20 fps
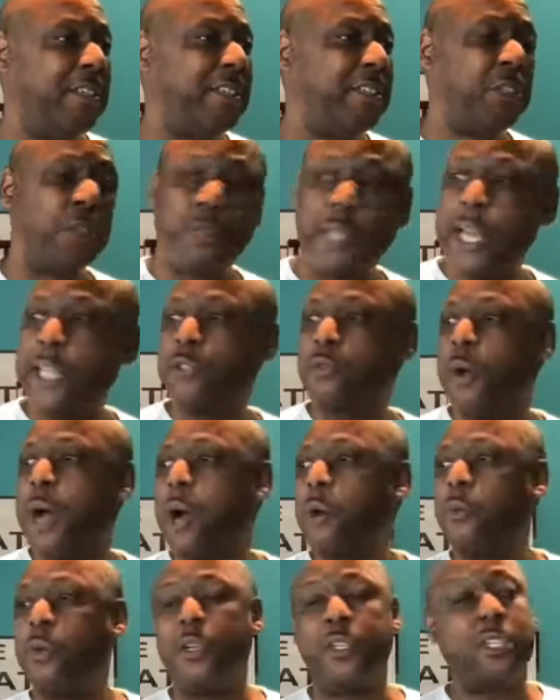So that's why
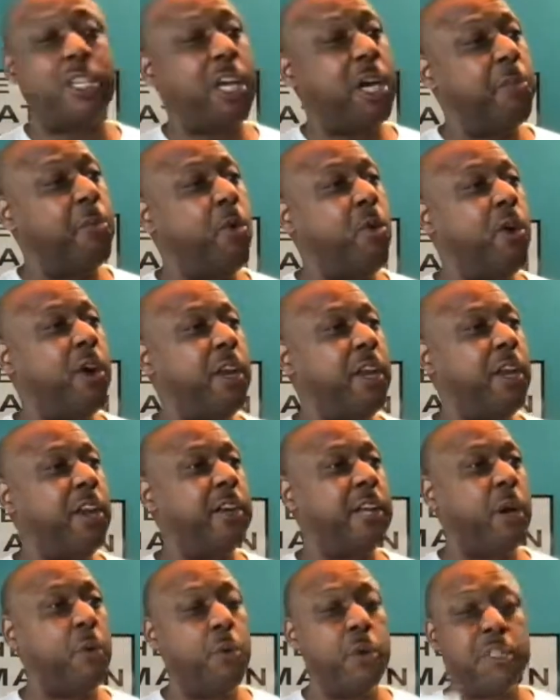I wanted to come on here
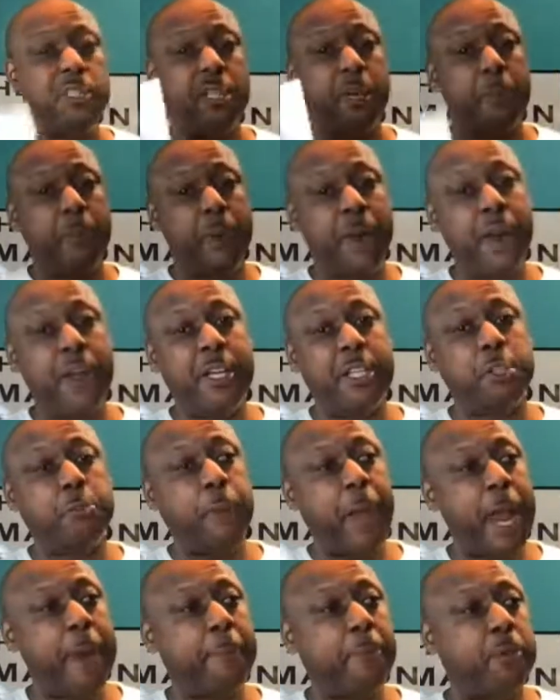and I wanted to compare these
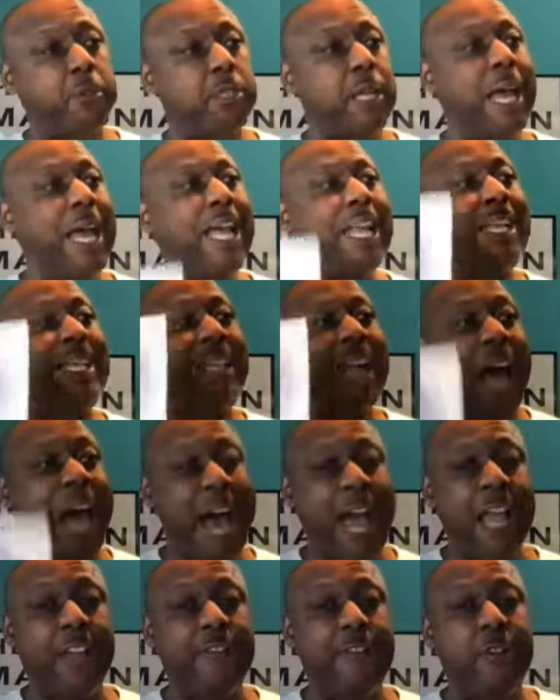papers
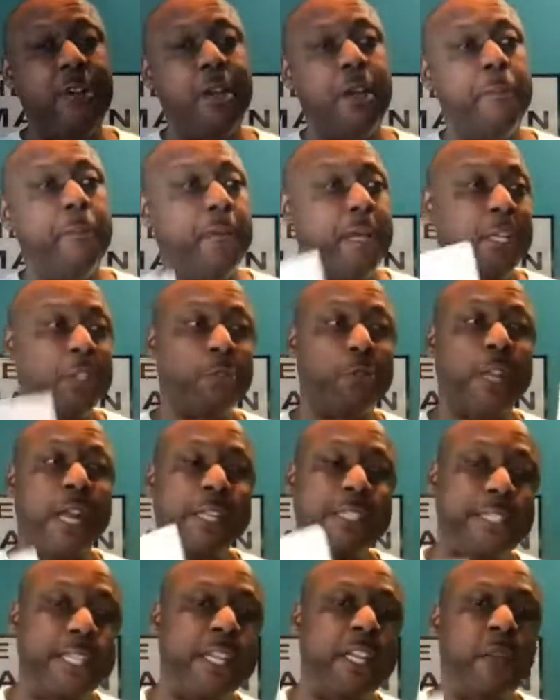live because when
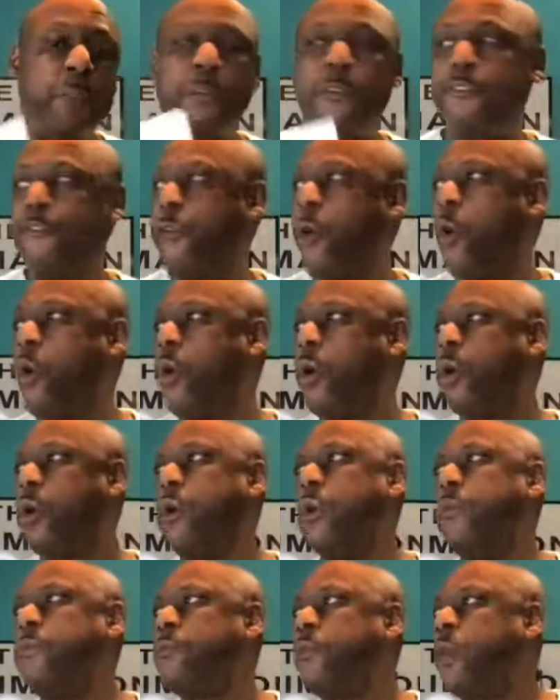I did it before,
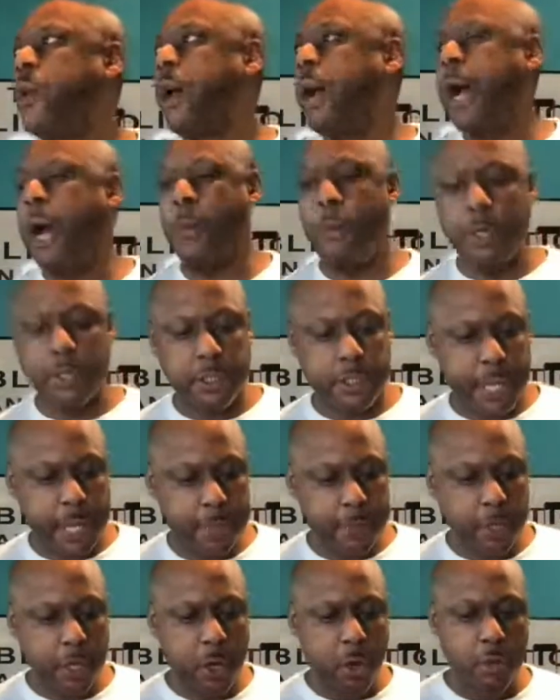I wasn't
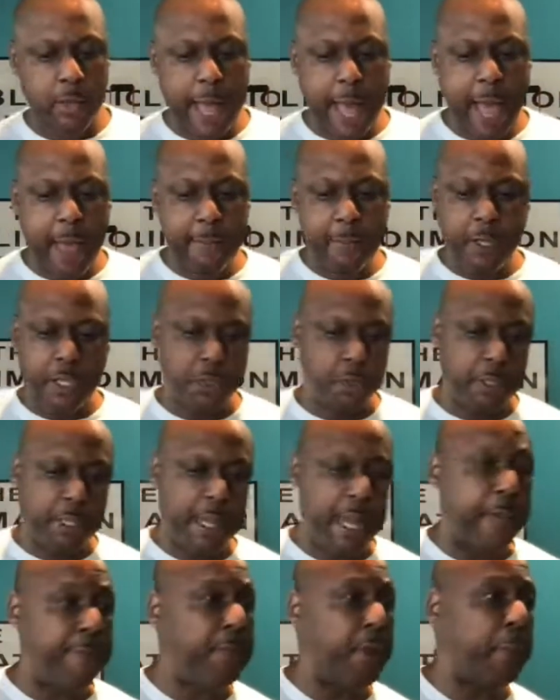able to go live because we
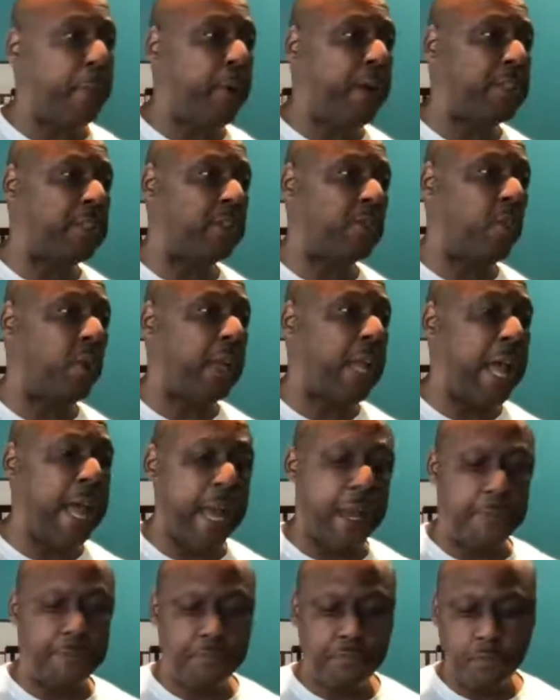didn't have any presence
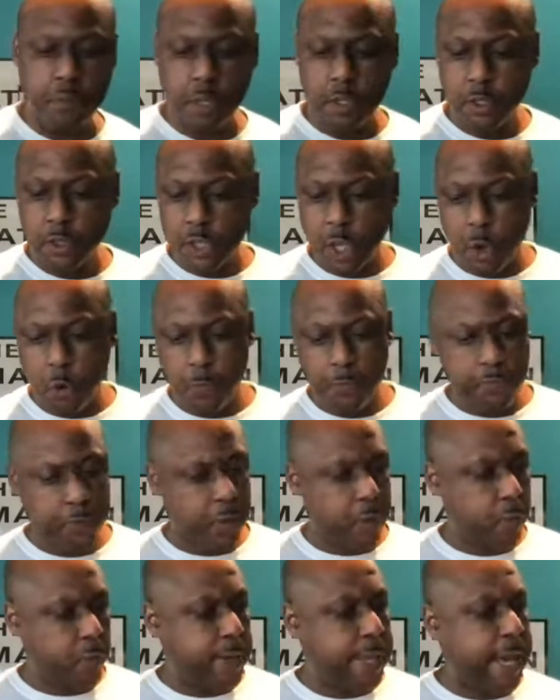online. So
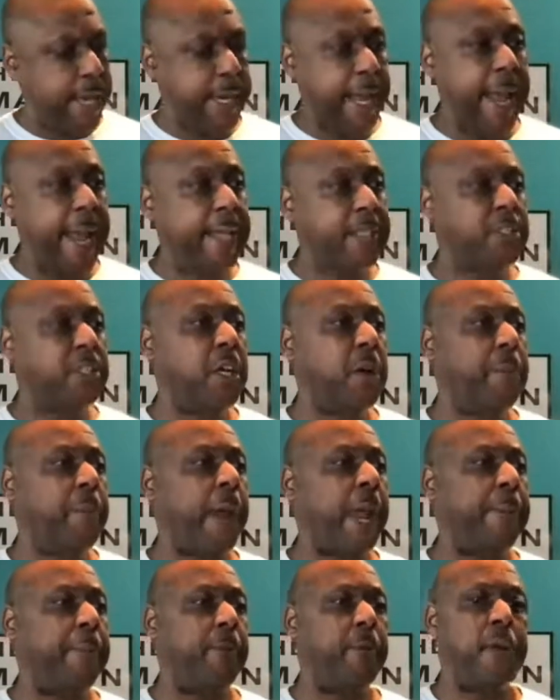we got the A sub
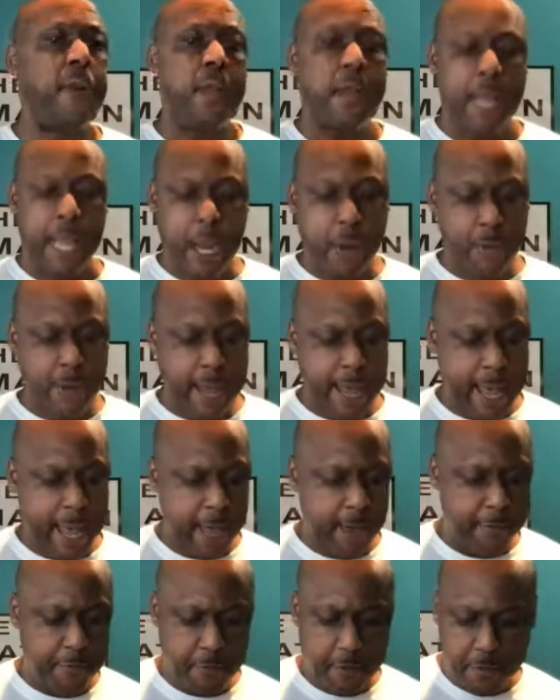paper and we
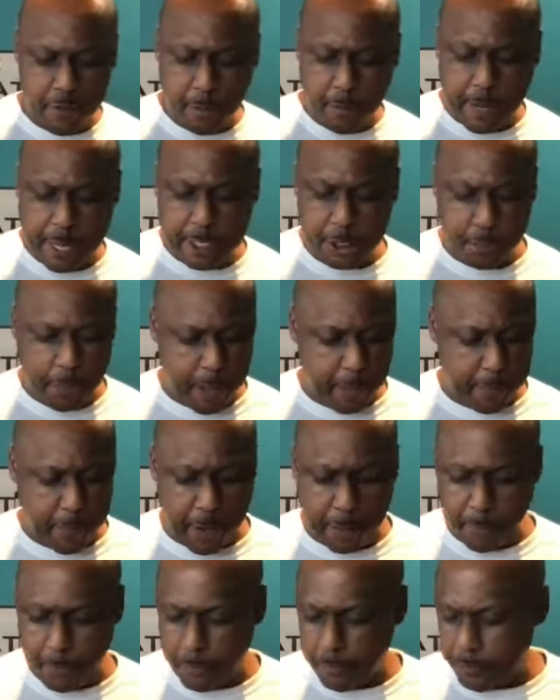have the blank spot
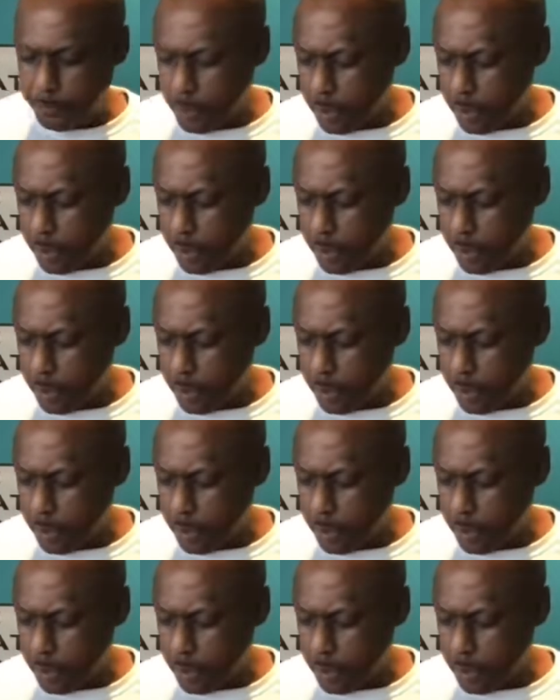paper.